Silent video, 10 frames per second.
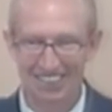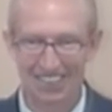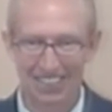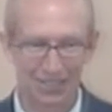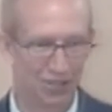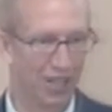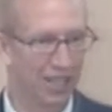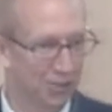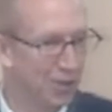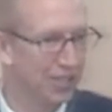It's an
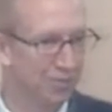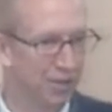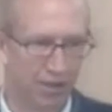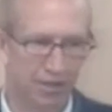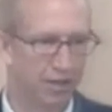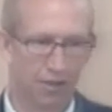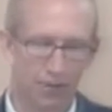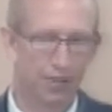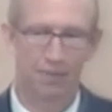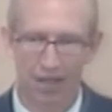expression, people. He's a
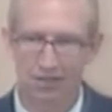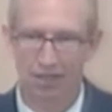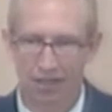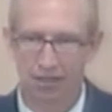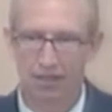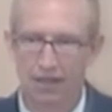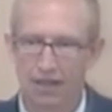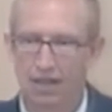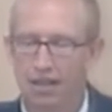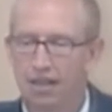thorn in my side.
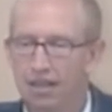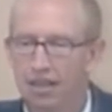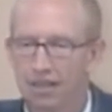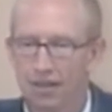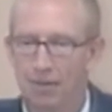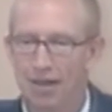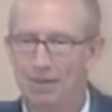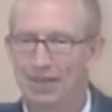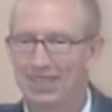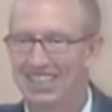You know,
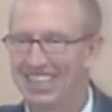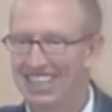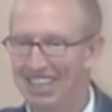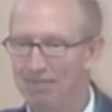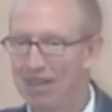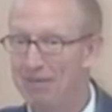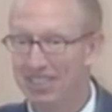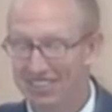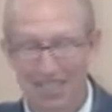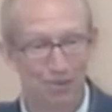maybe, uh, maybe it's
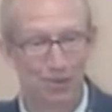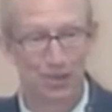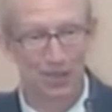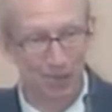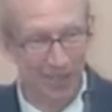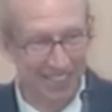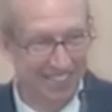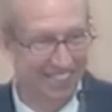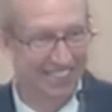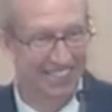there for a good
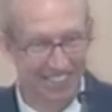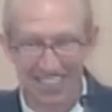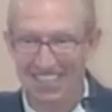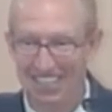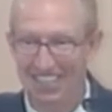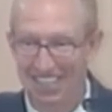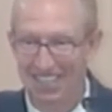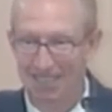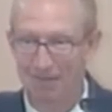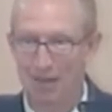reason.
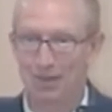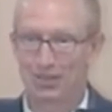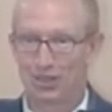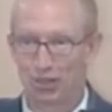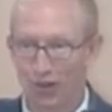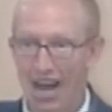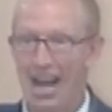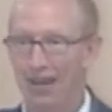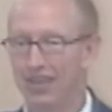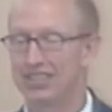Maybe it's a
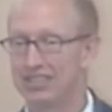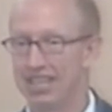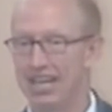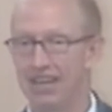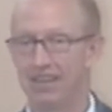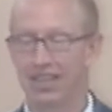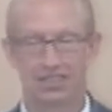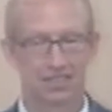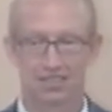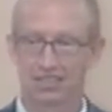trial that's there
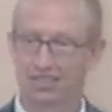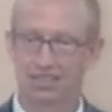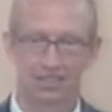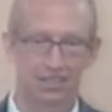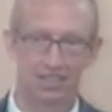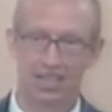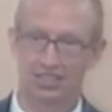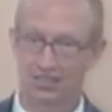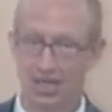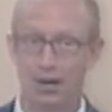that's it's
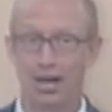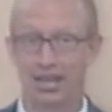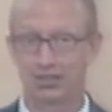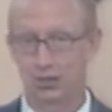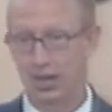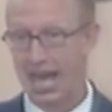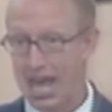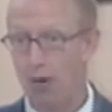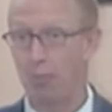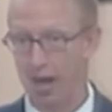there and it's going to
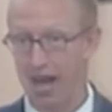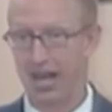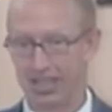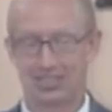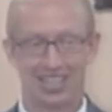help us.